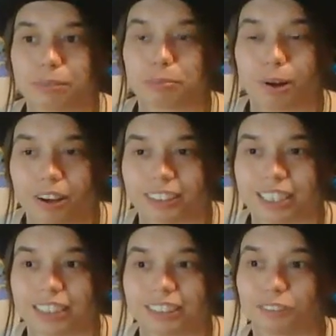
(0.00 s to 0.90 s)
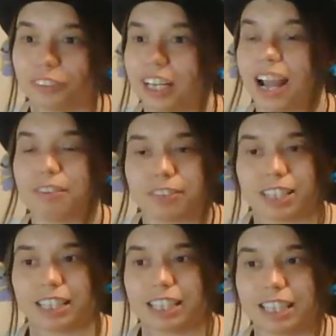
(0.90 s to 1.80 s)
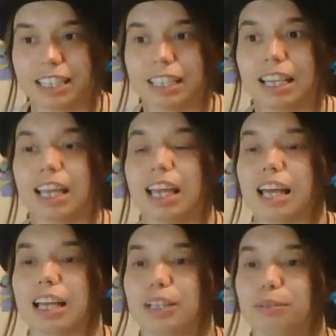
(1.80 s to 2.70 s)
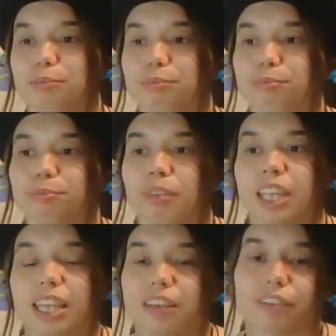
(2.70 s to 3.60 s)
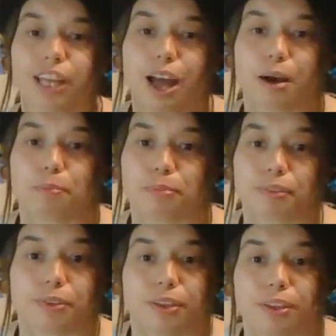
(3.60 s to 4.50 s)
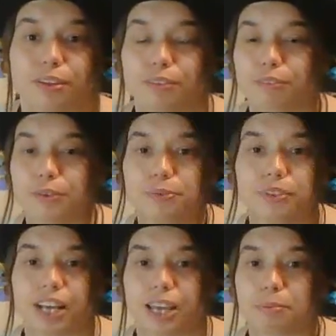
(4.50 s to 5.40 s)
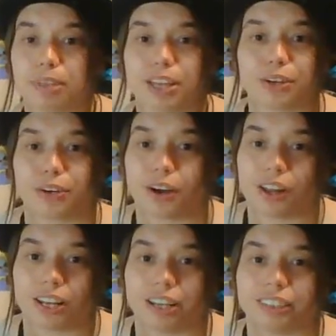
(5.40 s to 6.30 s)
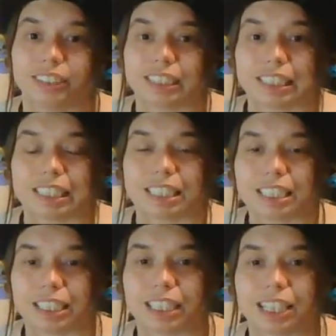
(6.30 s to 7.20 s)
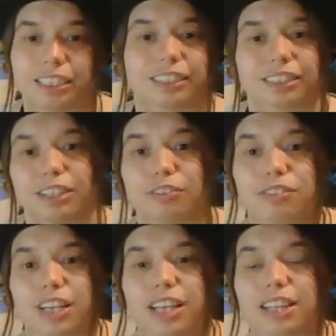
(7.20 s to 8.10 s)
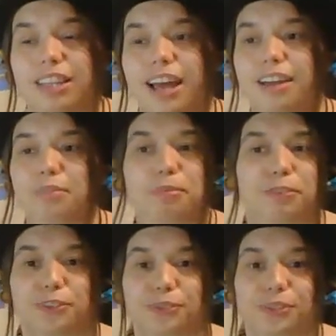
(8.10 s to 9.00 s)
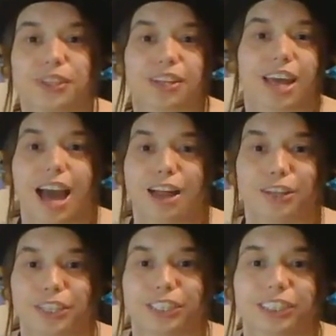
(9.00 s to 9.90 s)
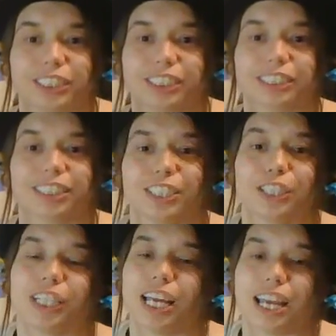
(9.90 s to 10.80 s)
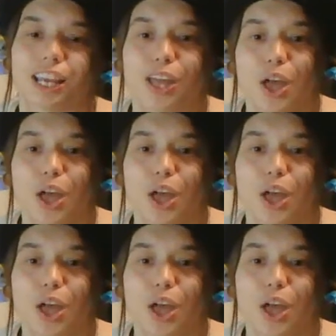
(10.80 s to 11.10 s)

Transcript: process for everything. Giving up the food type that you're not allowed to eat and stuff like that due to allergies, and you're like